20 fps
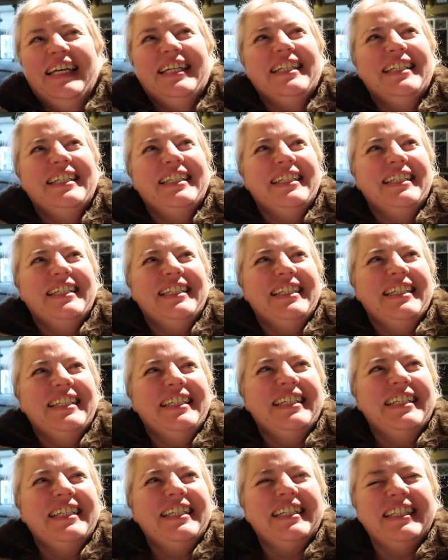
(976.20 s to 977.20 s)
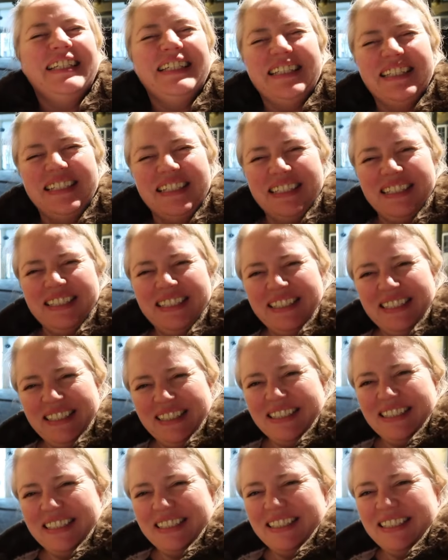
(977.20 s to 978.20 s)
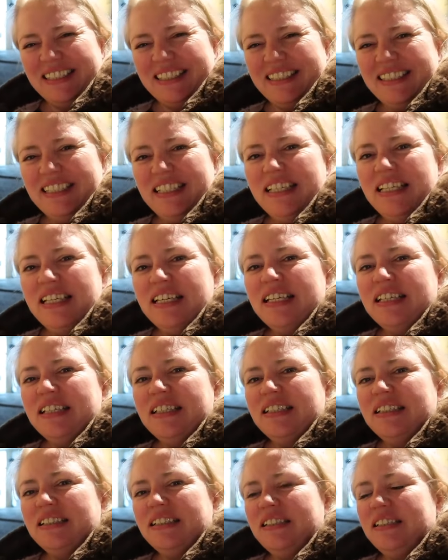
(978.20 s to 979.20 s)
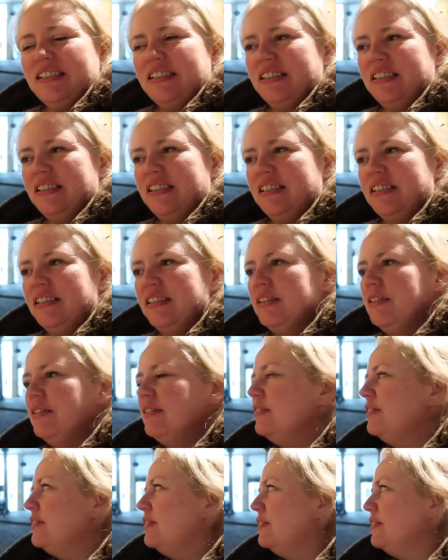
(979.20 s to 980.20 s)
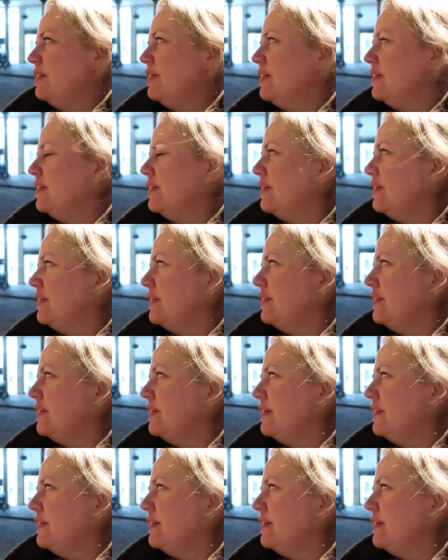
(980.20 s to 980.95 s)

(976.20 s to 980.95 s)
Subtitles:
(not speaking)